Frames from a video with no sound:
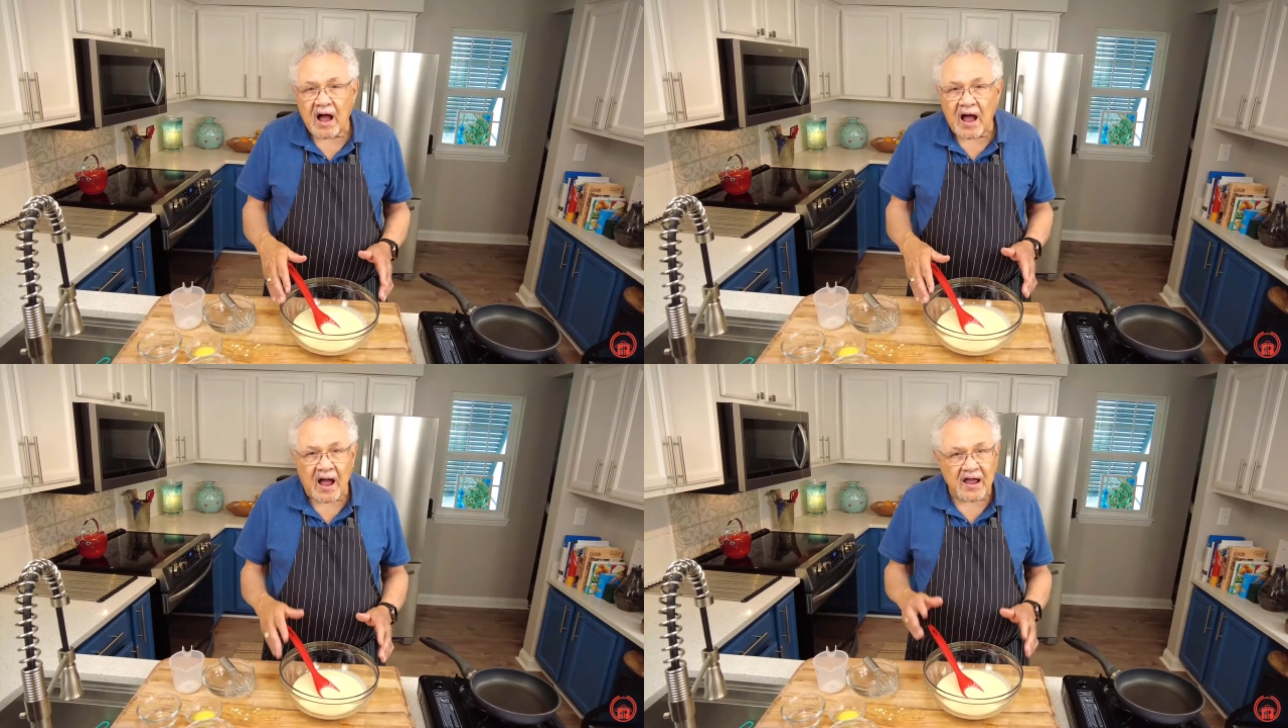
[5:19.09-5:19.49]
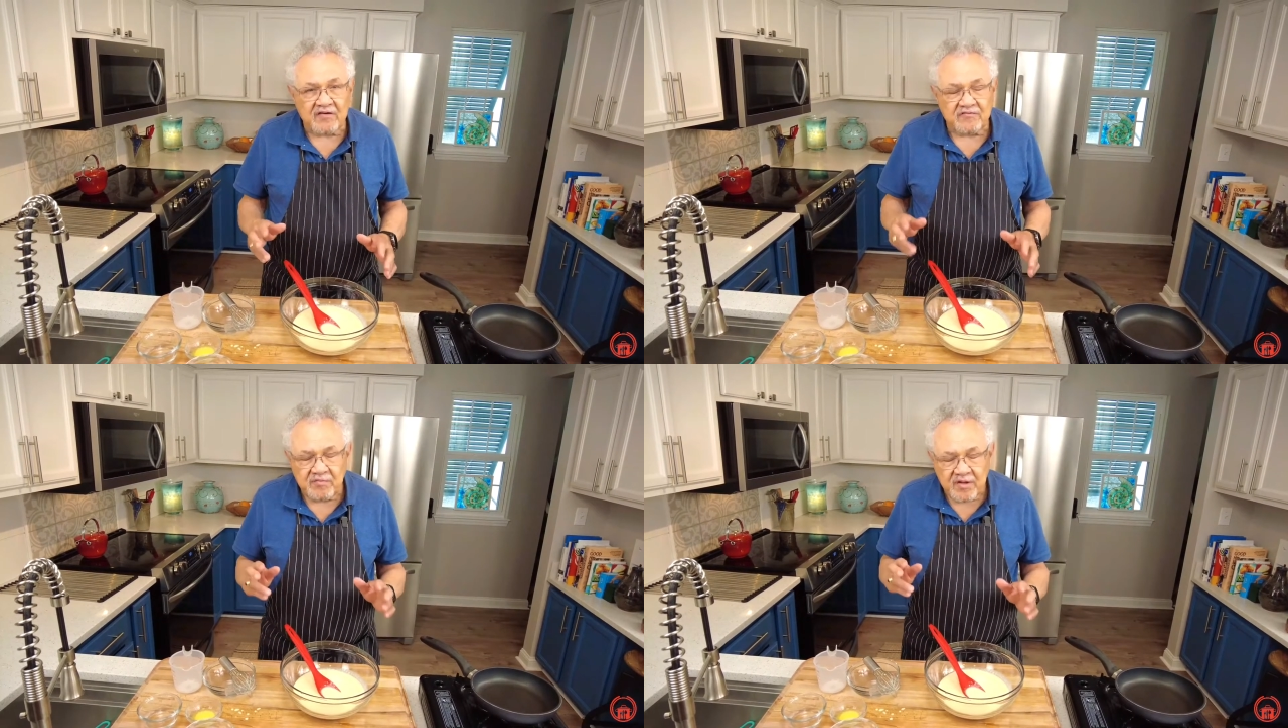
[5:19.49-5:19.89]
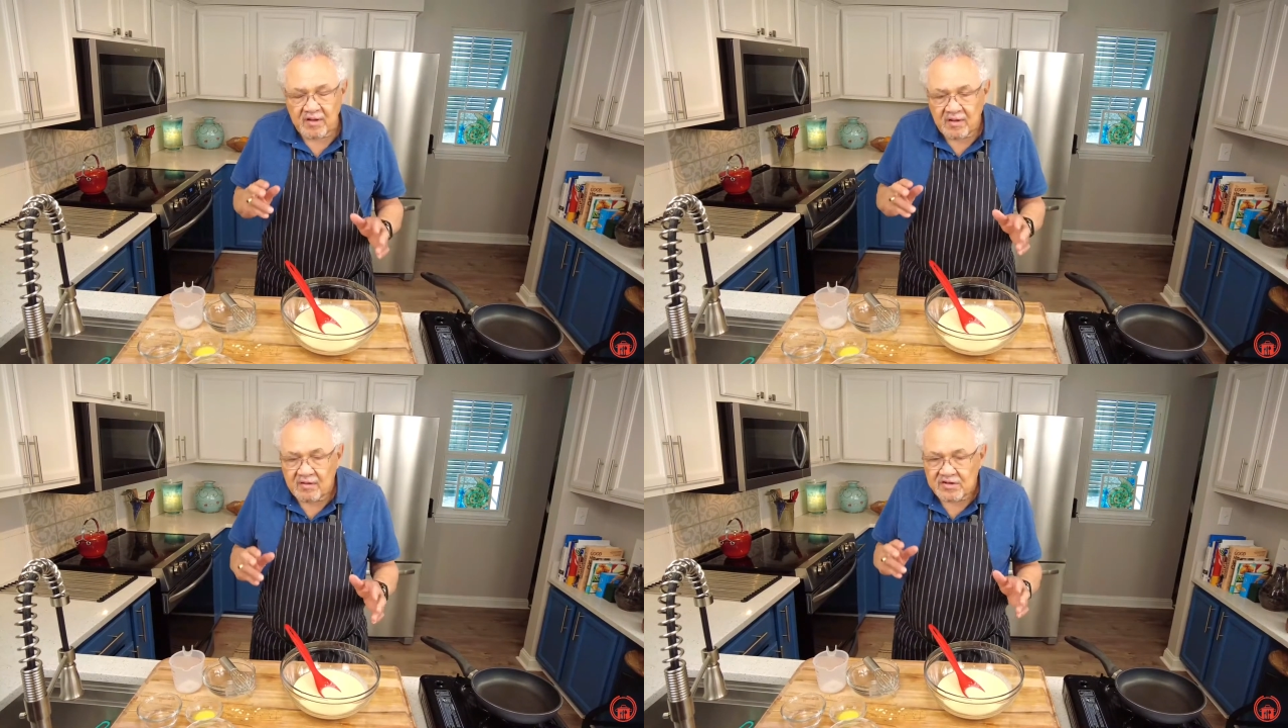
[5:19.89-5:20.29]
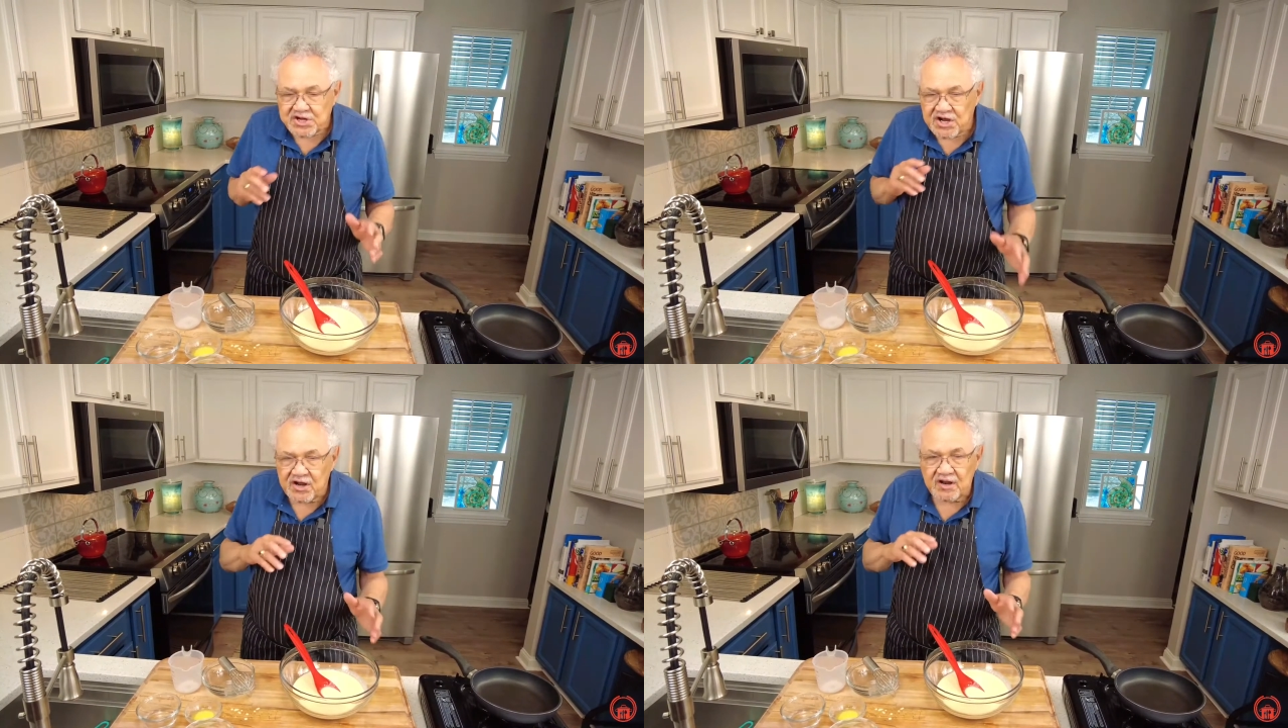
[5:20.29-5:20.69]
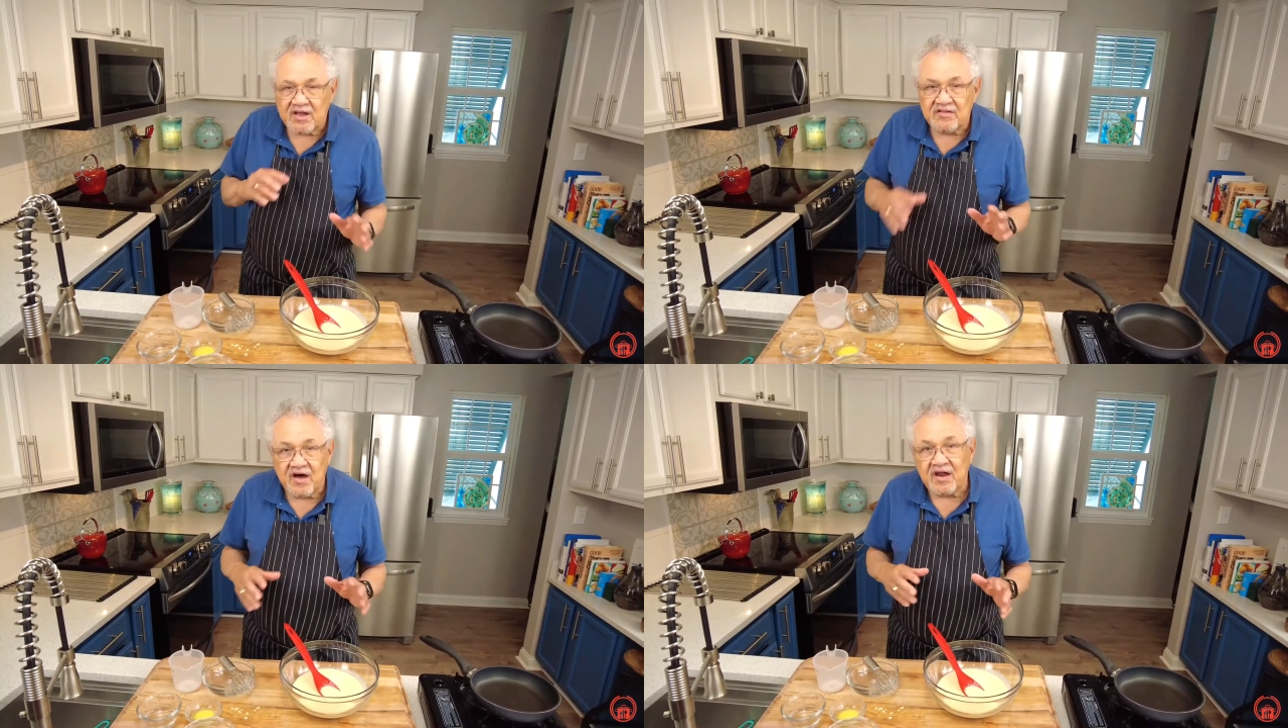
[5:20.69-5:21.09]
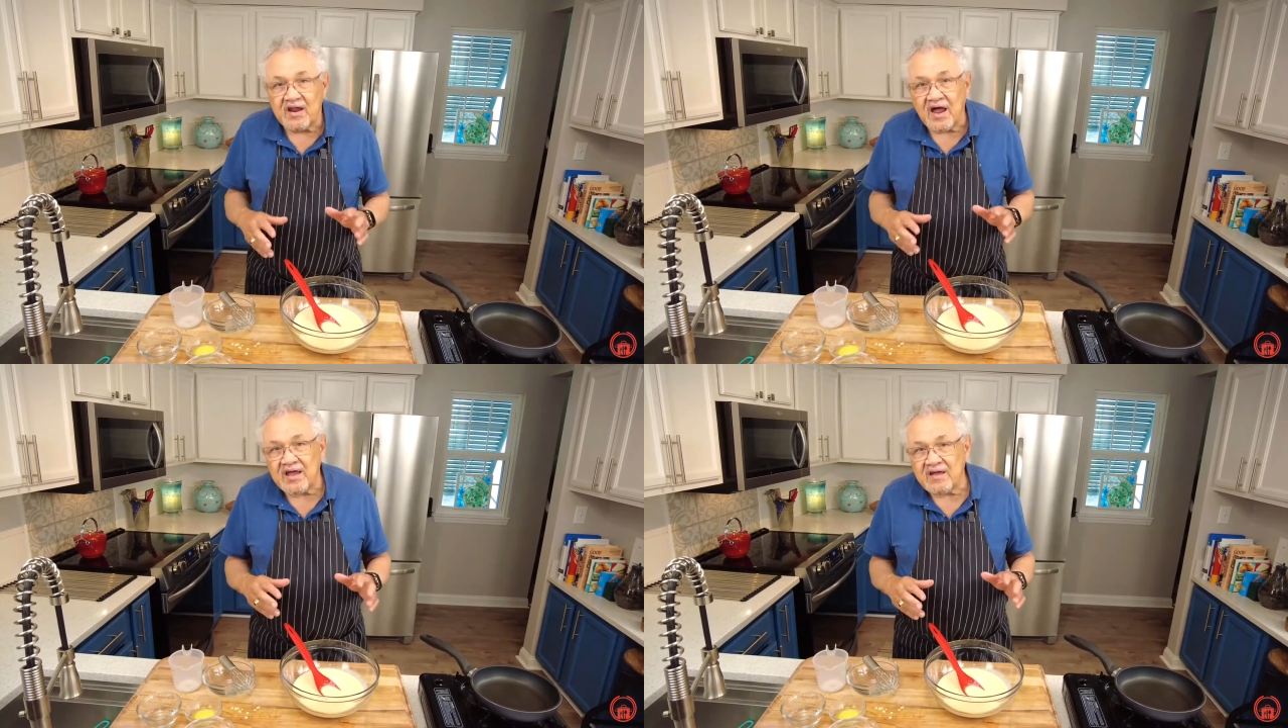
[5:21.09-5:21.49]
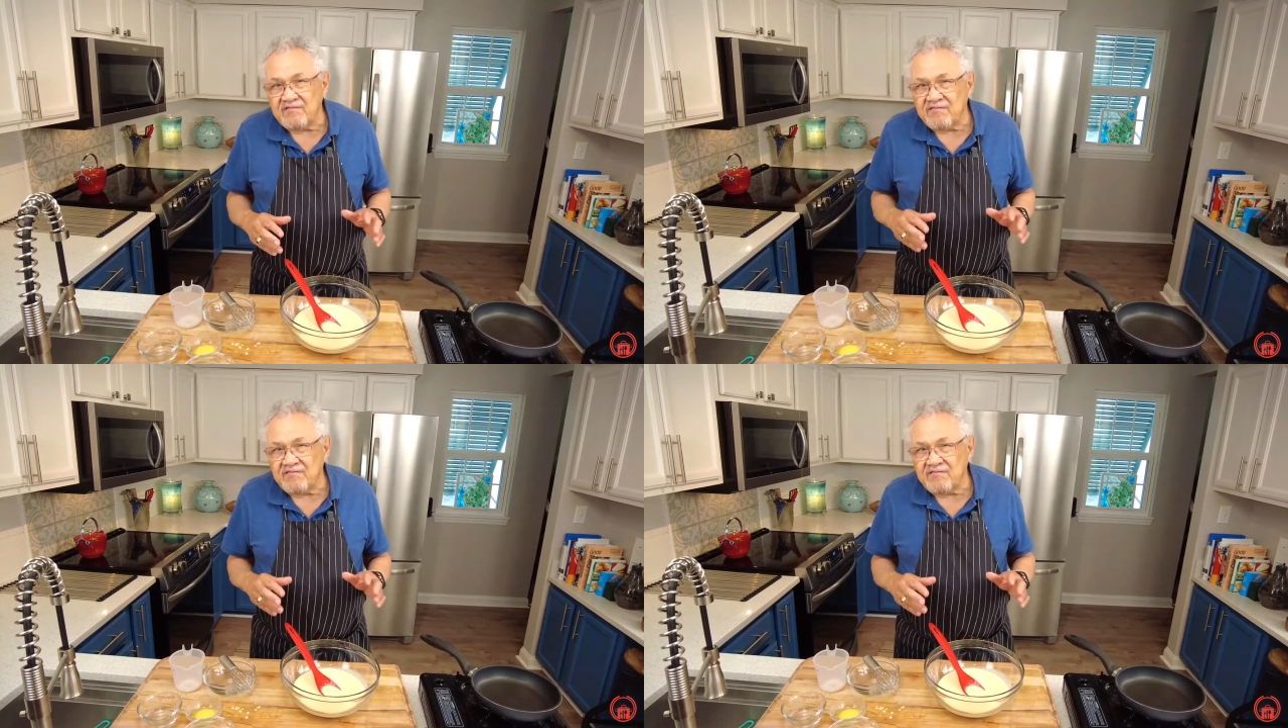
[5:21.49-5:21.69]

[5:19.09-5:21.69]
I have cheated and done it like in